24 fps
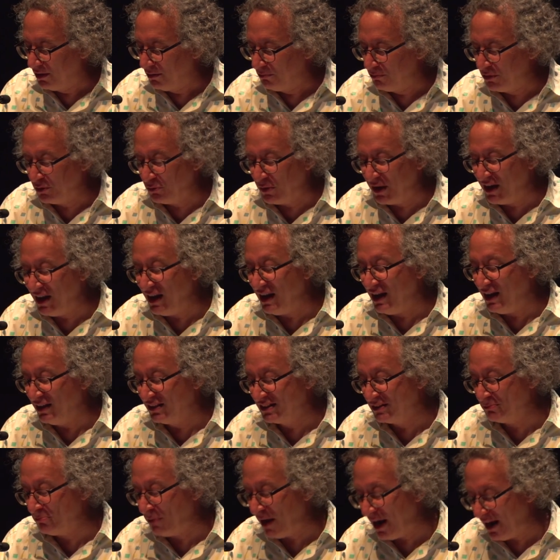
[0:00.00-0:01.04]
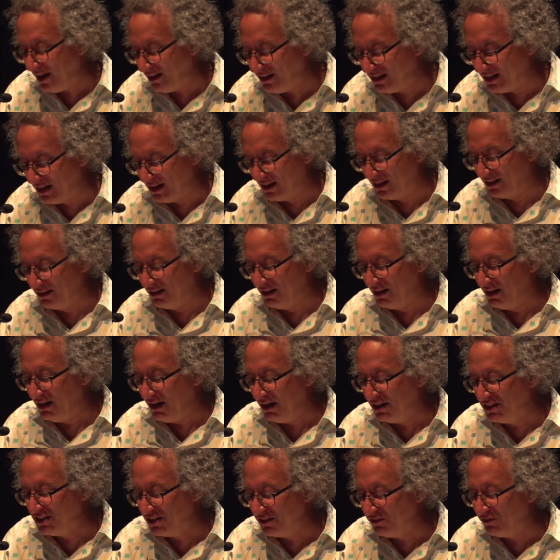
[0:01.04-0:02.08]
But when he is painting,
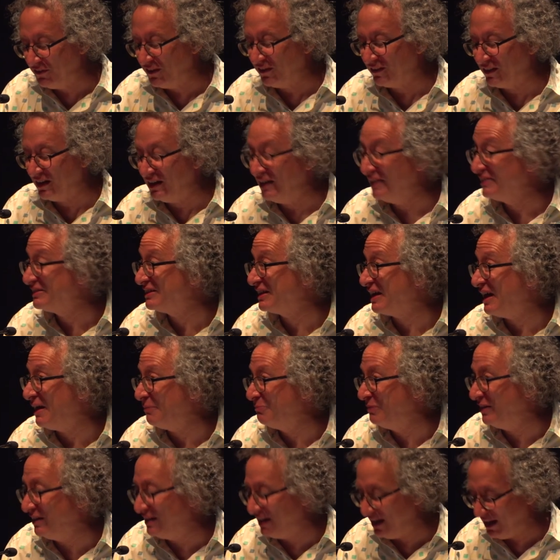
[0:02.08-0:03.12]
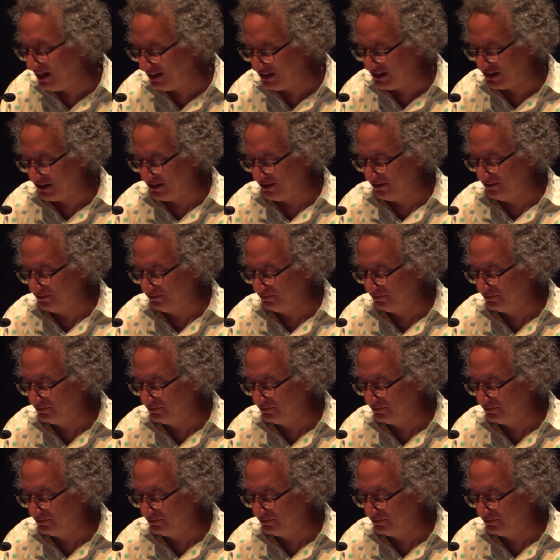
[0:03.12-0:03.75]
he should feel that he has copied nature.